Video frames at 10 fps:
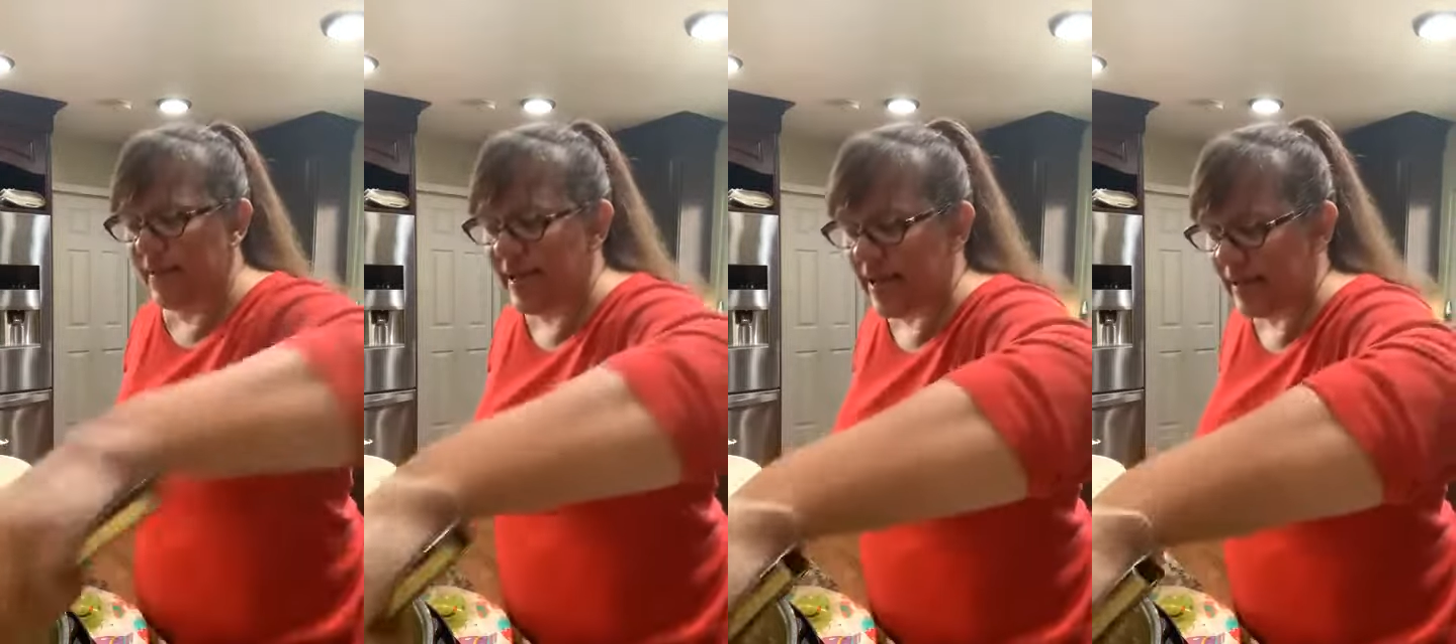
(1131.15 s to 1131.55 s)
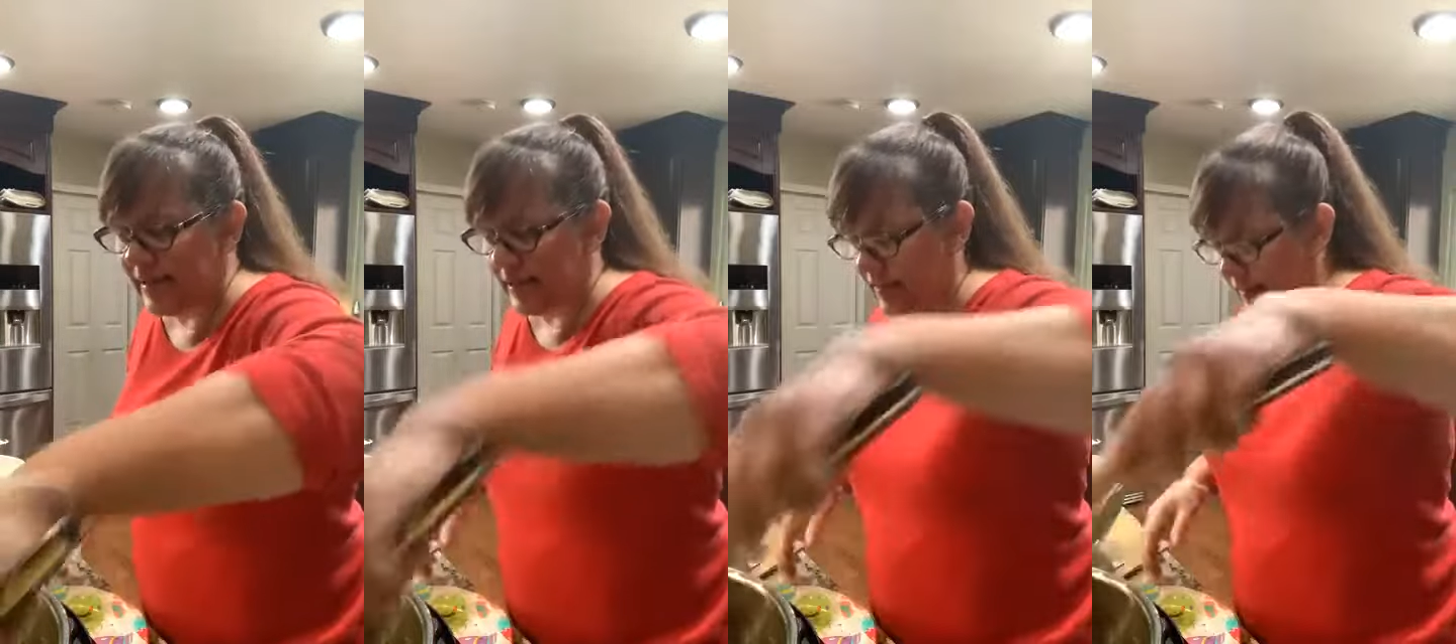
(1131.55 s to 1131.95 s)

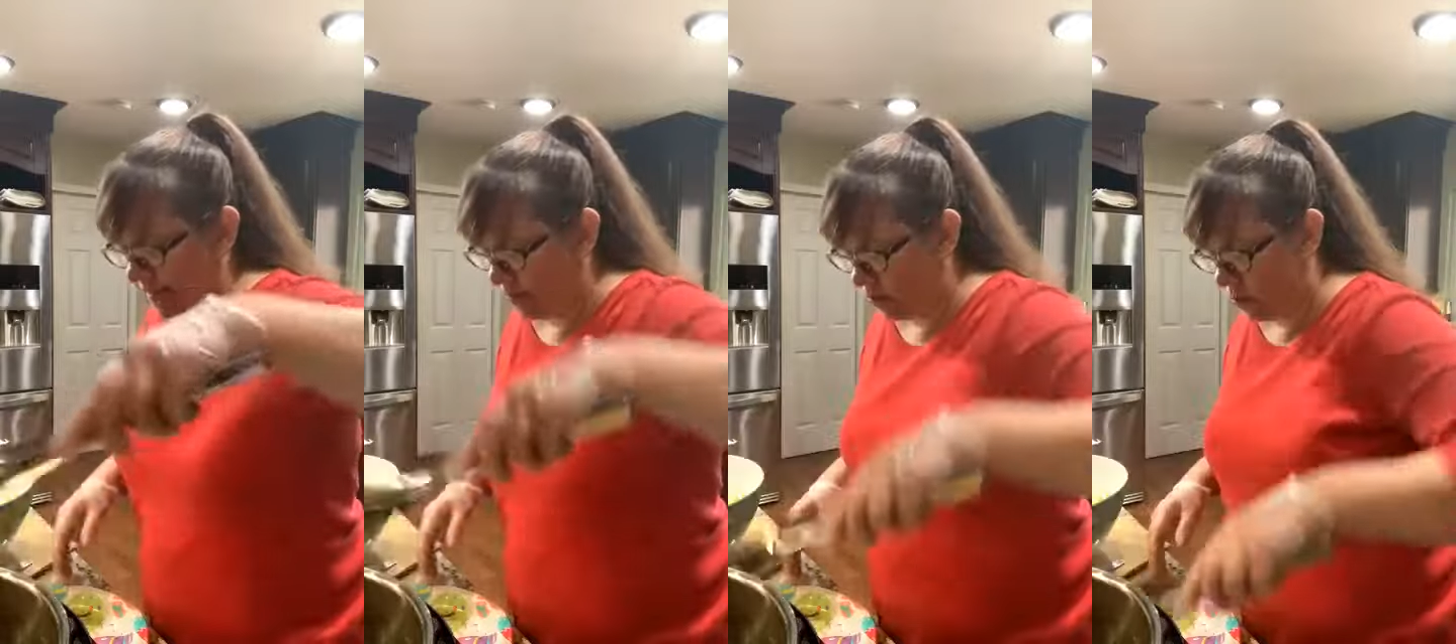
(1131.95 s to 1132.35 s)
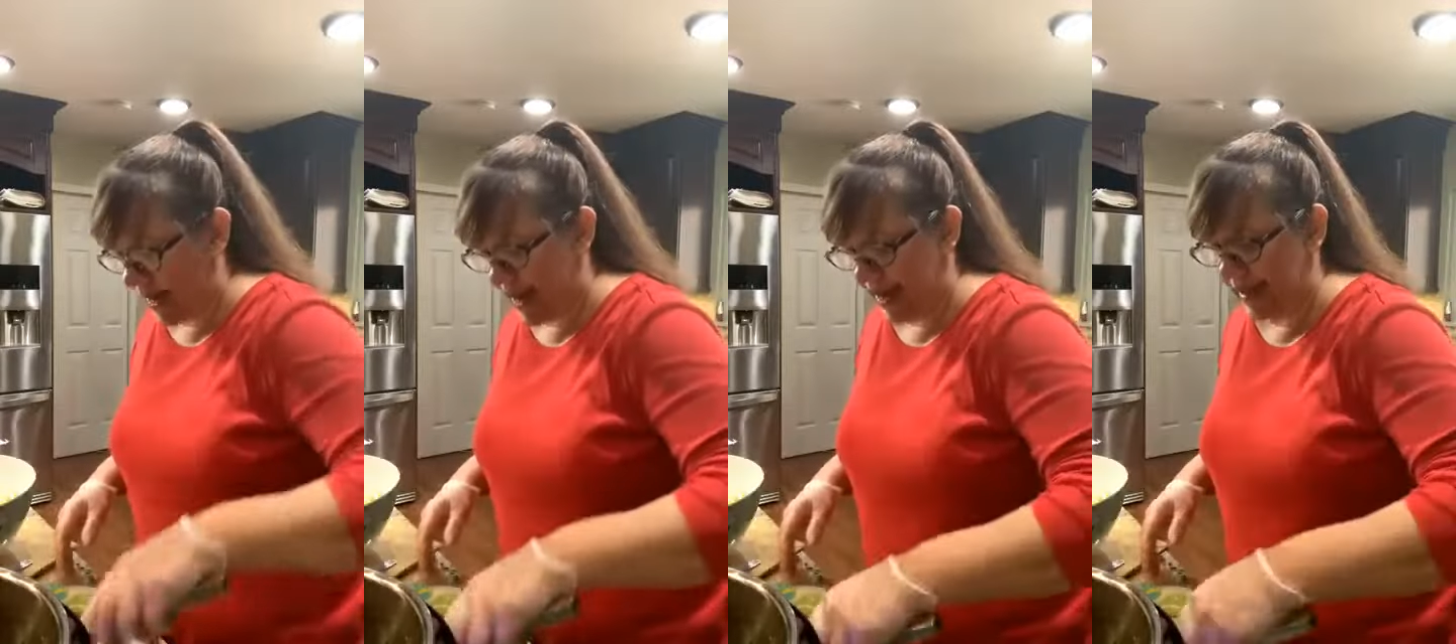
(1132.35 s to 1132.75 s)
meat
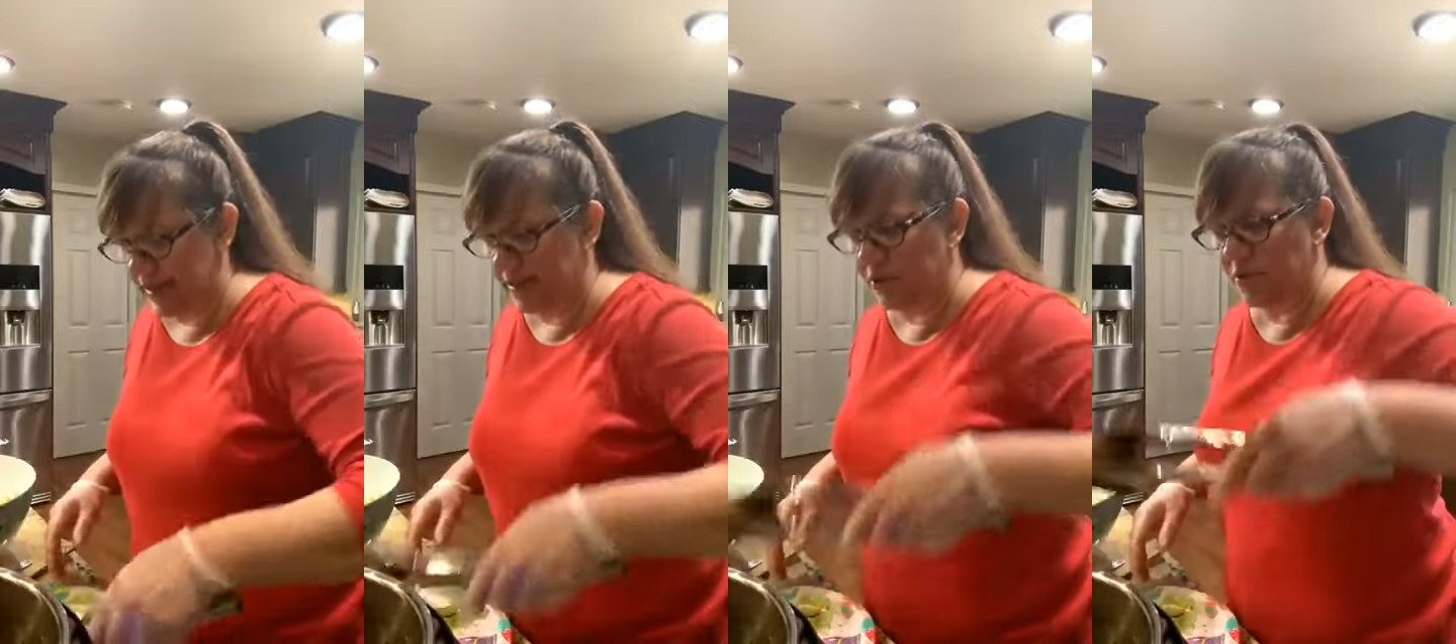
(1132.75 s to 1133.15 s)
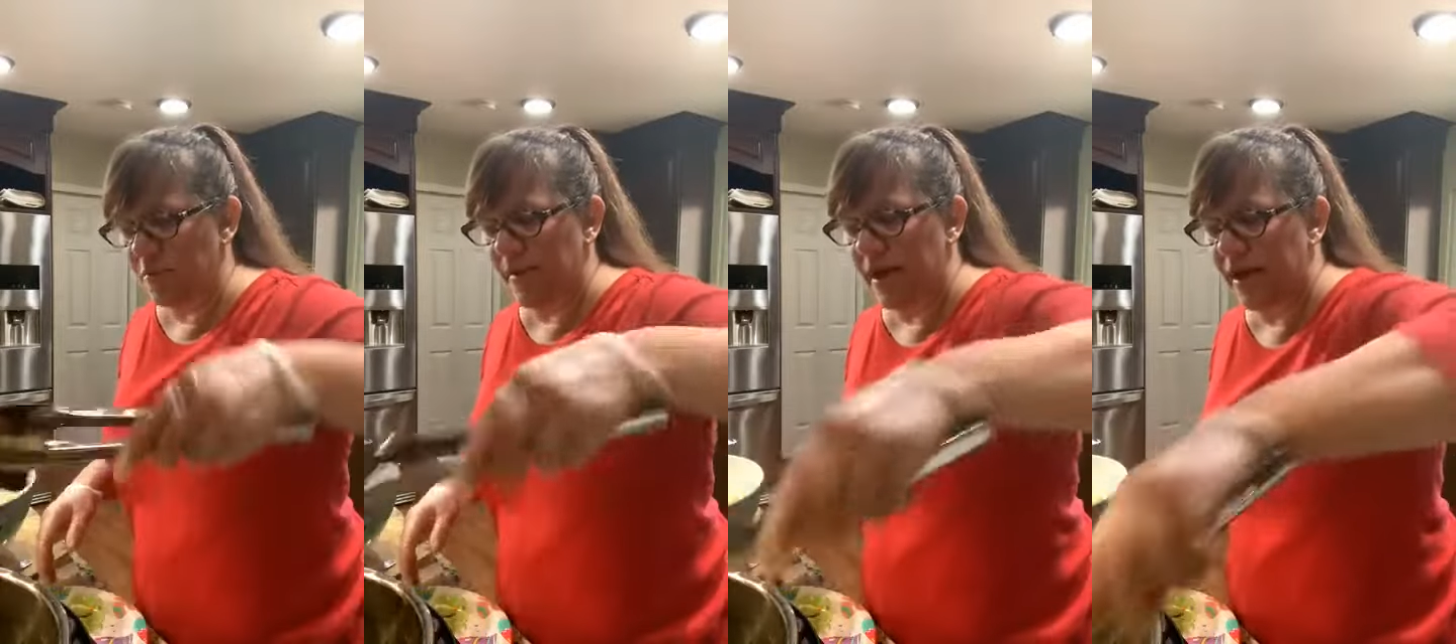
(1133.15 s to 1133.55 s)
right into the
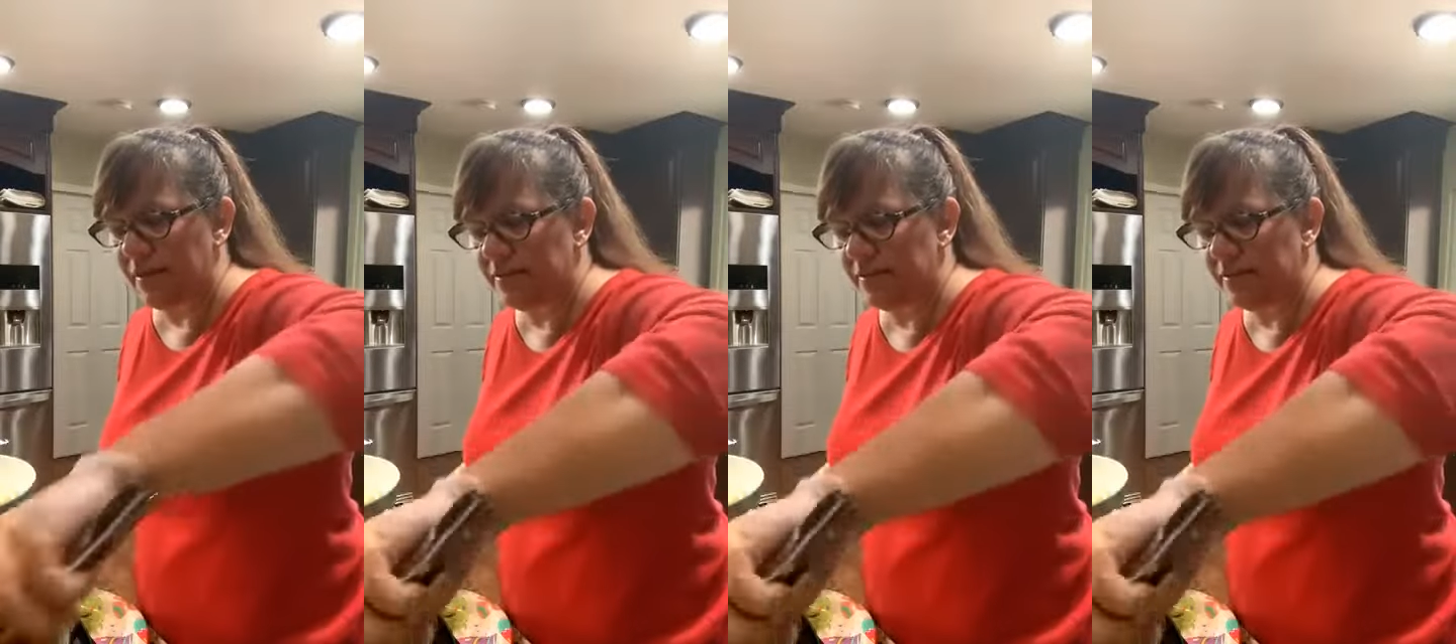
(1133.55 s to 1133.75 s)
pot.